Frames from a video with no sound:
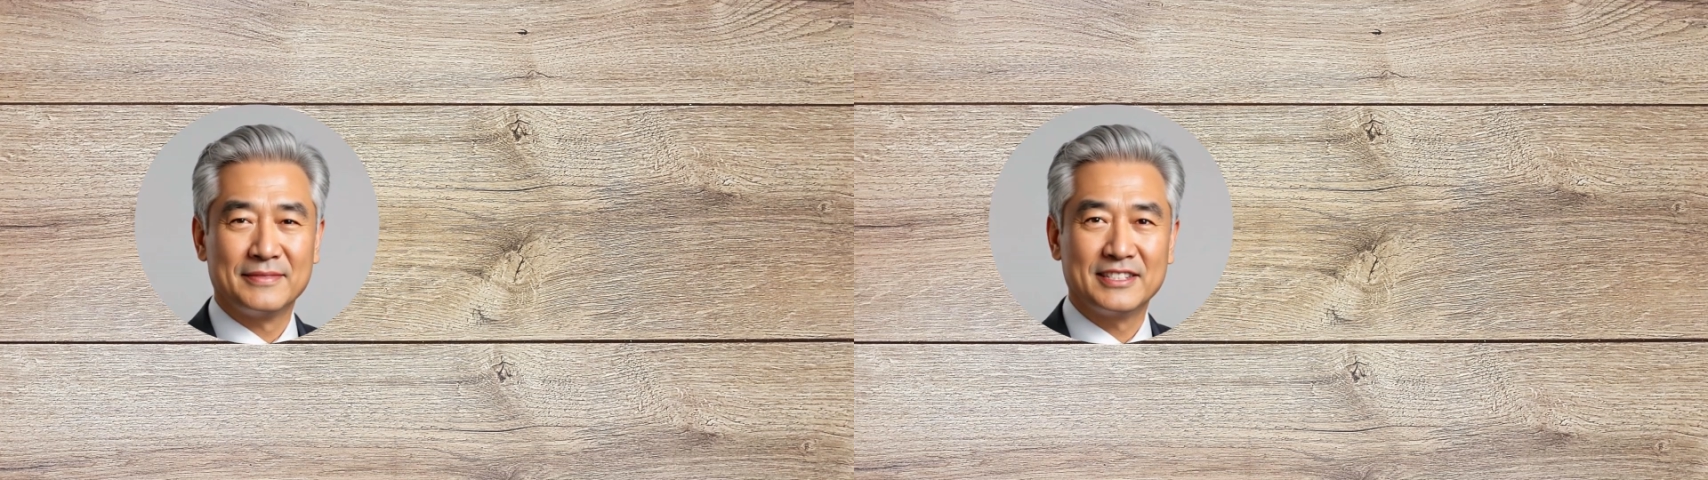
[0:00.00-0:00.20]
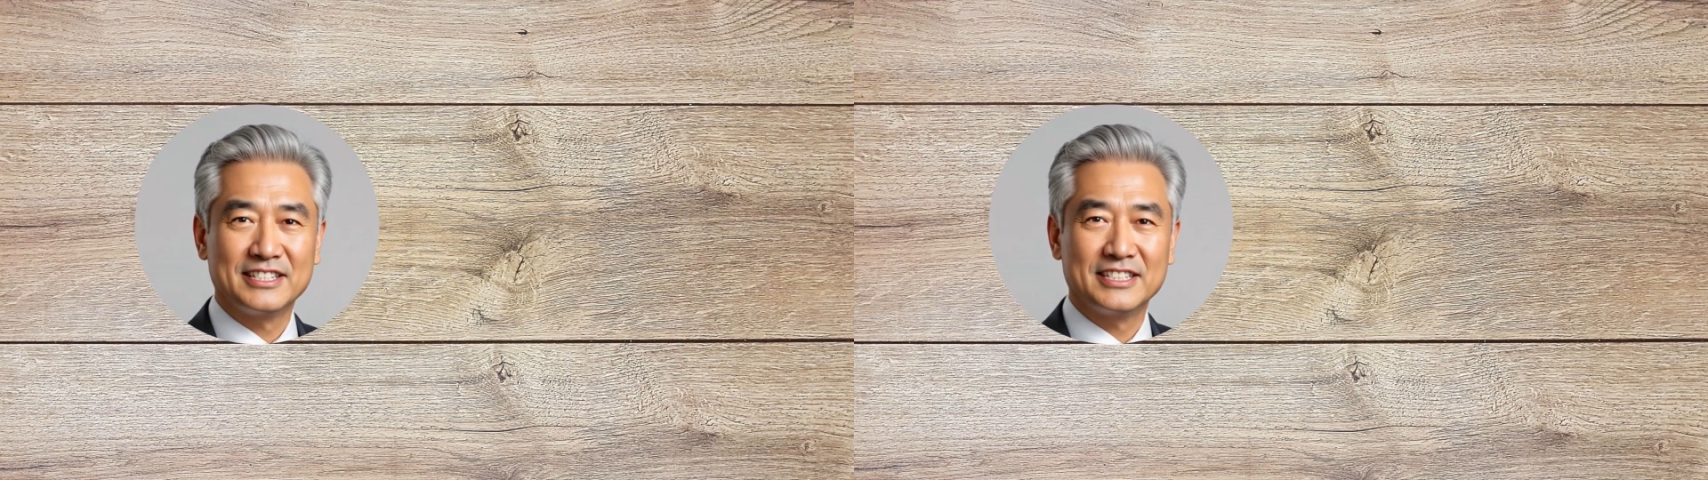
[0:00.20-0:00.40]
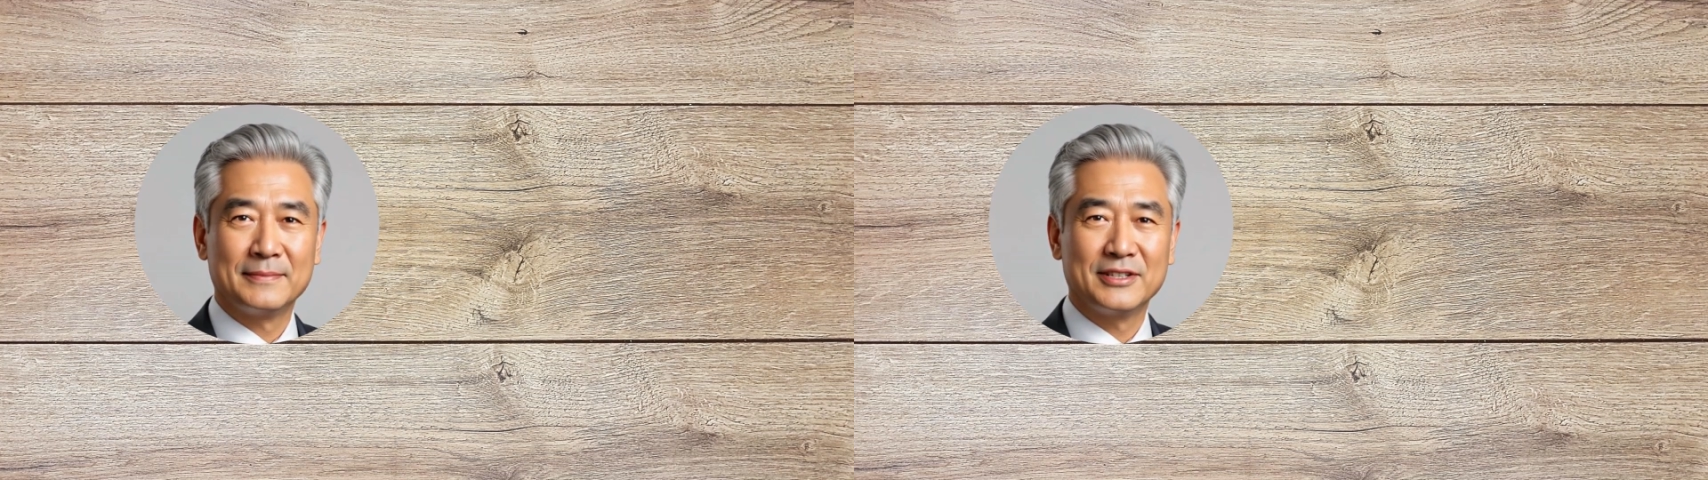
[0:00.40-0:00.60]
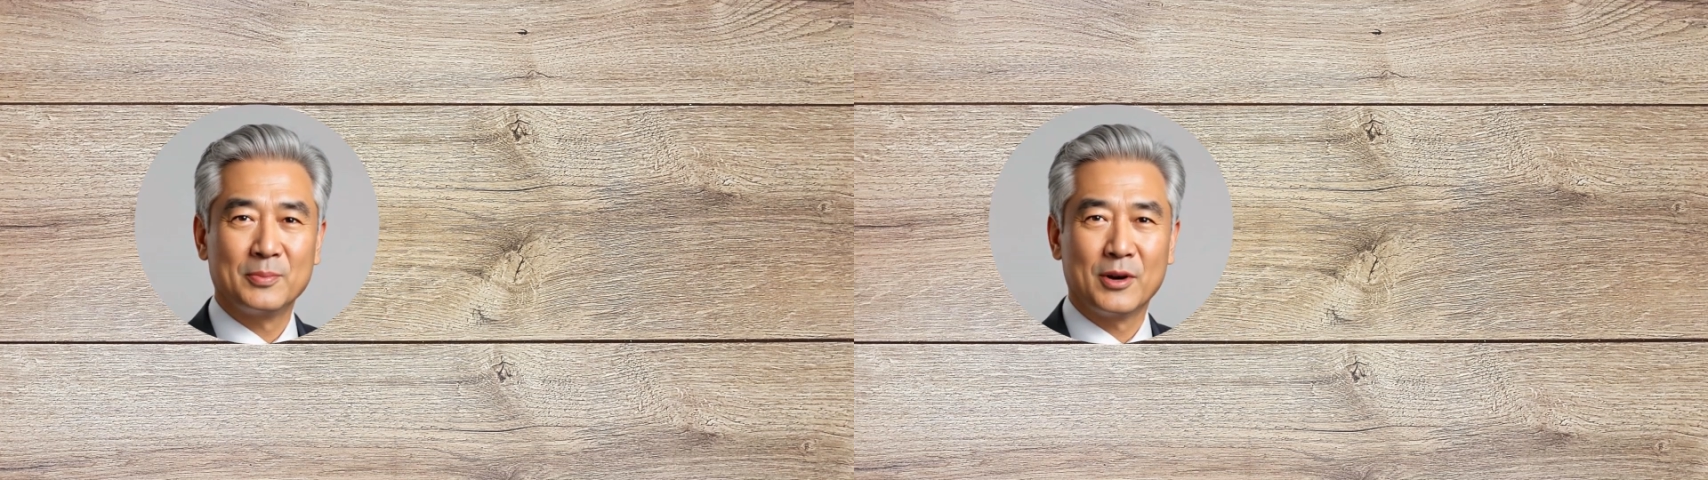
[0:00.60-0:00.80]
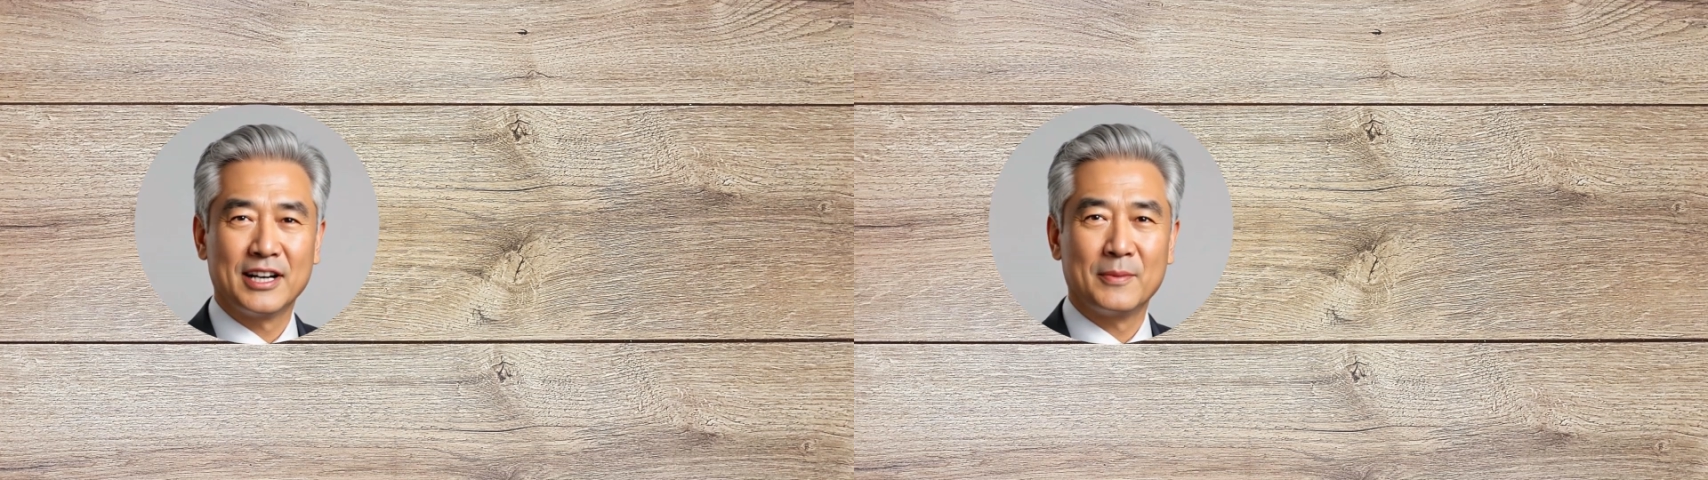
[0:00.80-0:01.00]
the system is
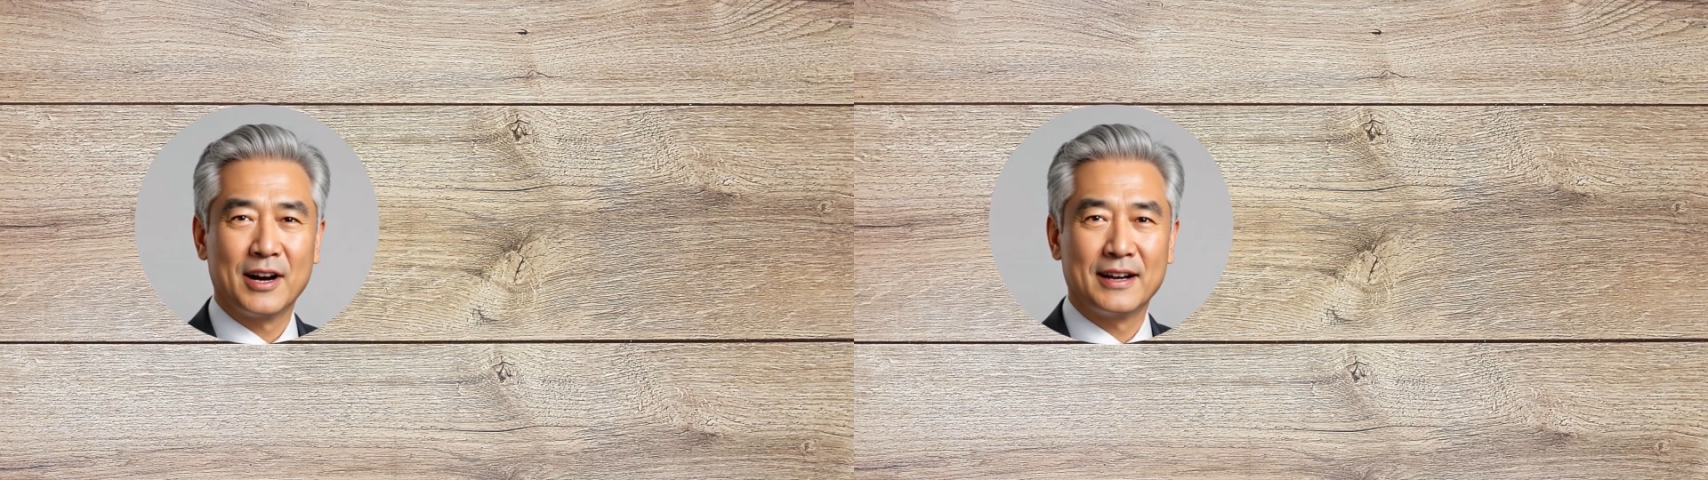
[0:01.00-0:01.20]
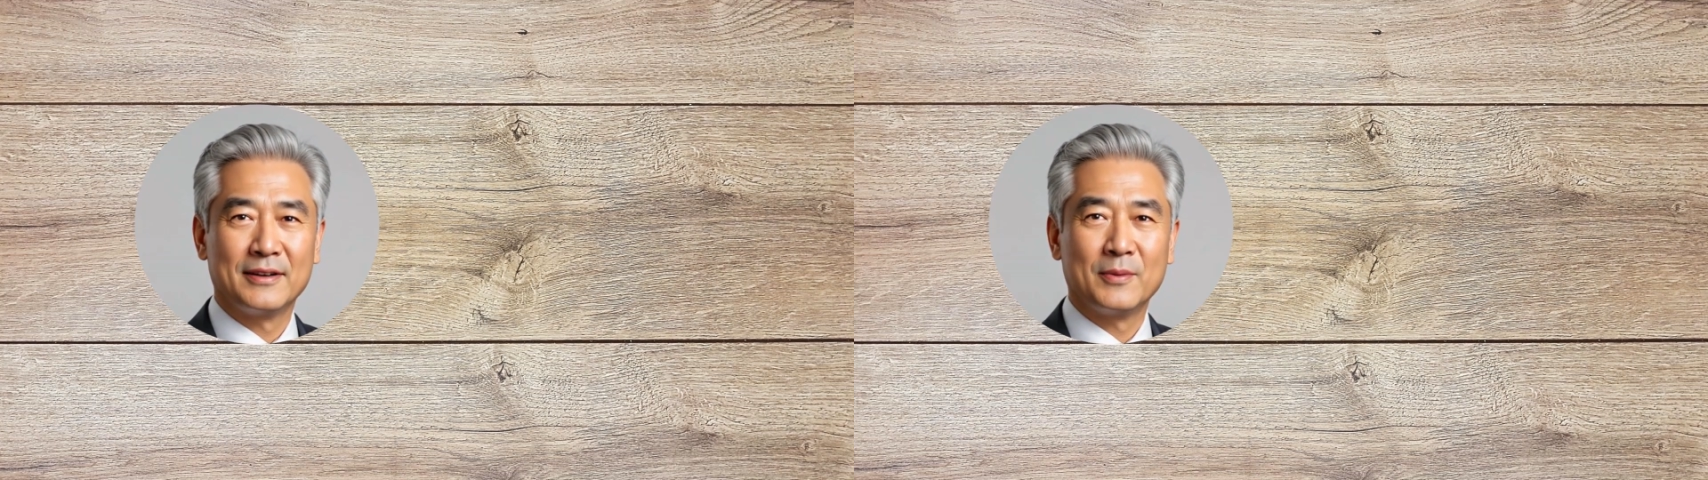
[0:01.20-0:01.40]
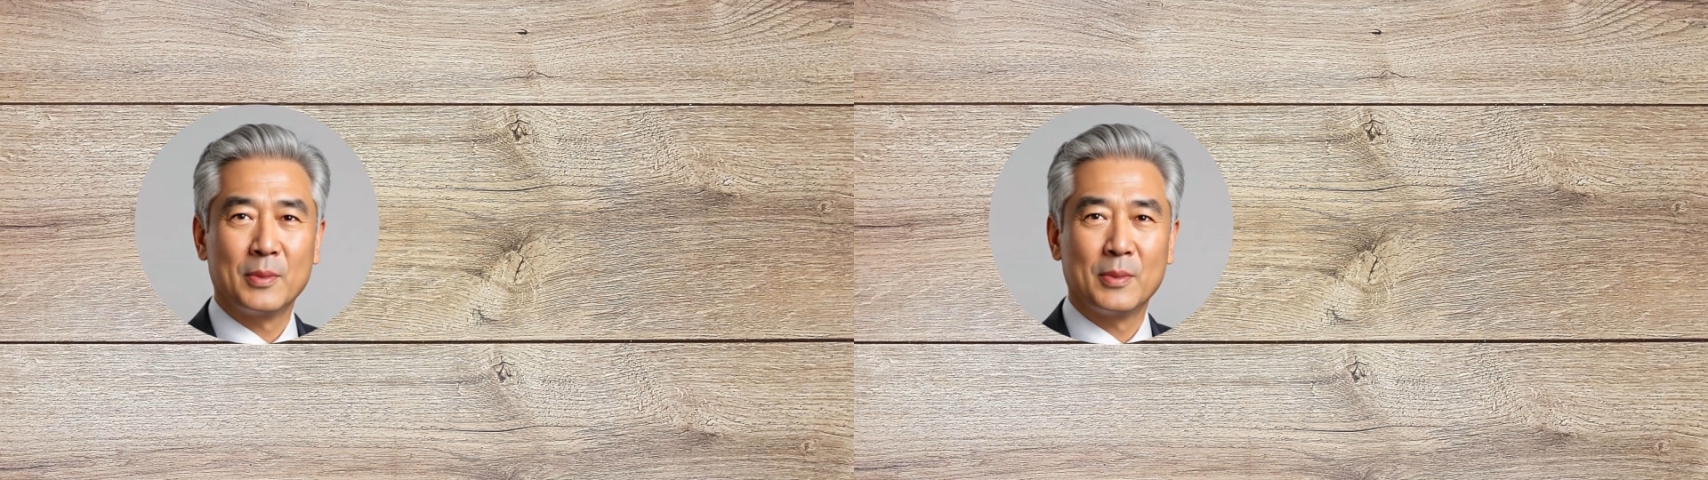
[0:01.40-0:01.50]
working well,